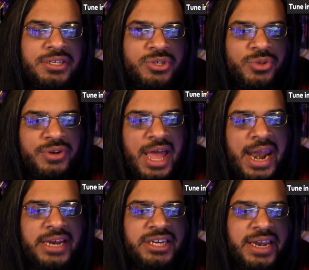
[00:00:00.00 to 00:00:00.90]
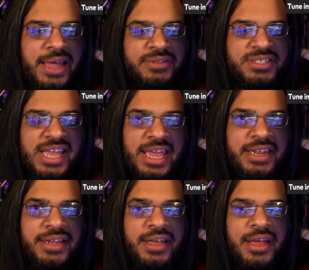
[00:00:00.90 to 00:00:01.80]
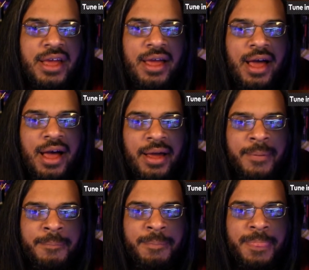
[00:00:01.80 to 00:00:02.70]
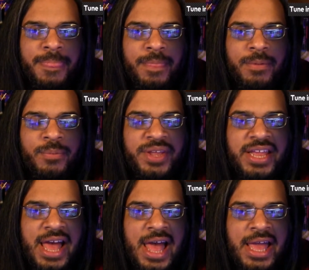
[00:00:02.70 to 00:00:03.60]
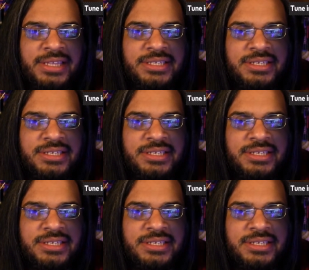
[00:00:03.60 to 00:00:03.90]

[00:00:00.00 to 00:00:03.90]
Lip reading: so they're not actually allowed to say it. We got